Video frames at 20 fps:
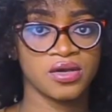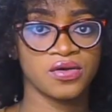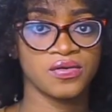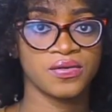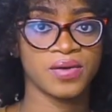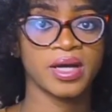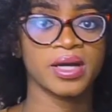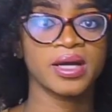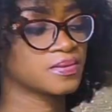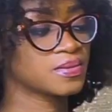
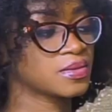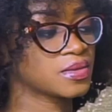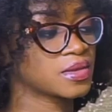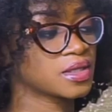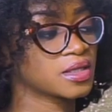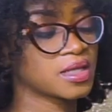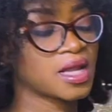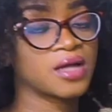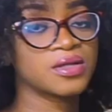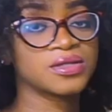area.
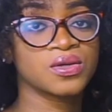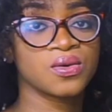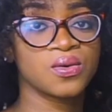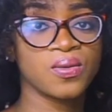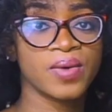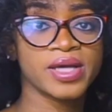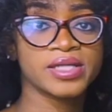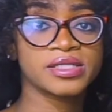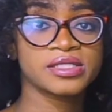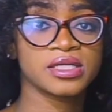Now the
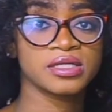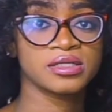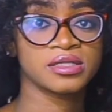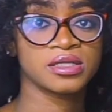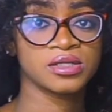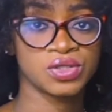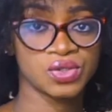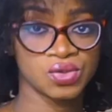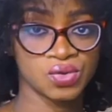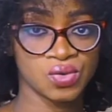waist is
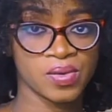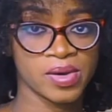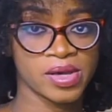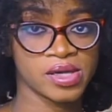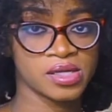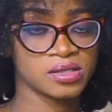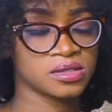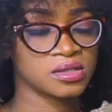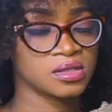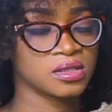in two
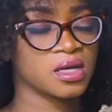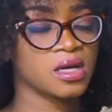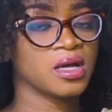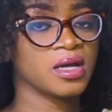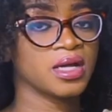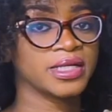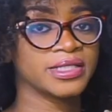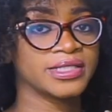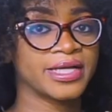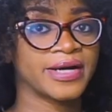ways.
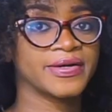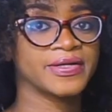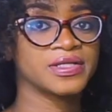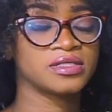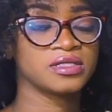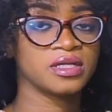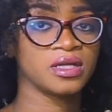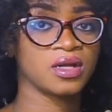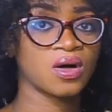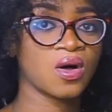There
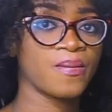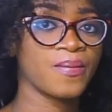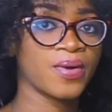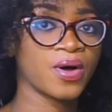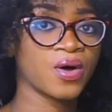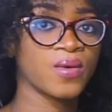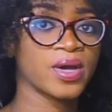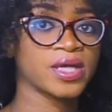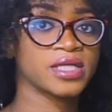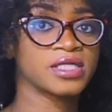is the
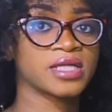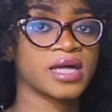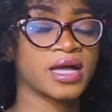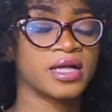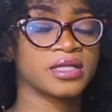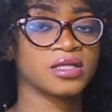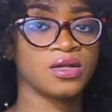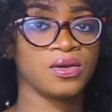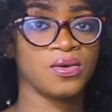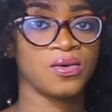upper waist
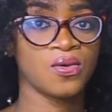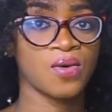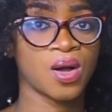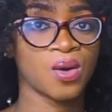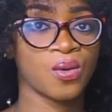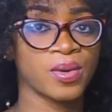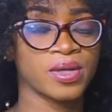and the lower